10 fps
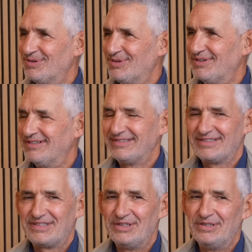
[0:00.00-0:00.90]
or
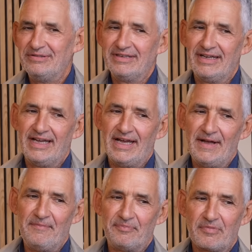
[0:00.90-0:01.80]
to,
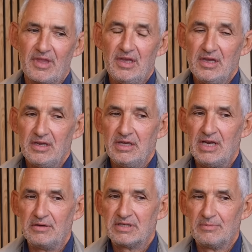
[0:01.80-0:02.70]
um,
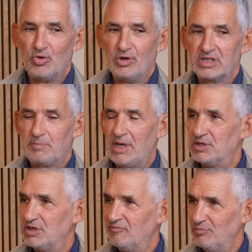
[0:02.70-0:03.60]
you know, some more
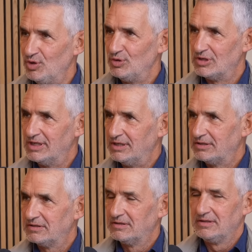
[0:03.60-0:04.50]
expensive mueslis.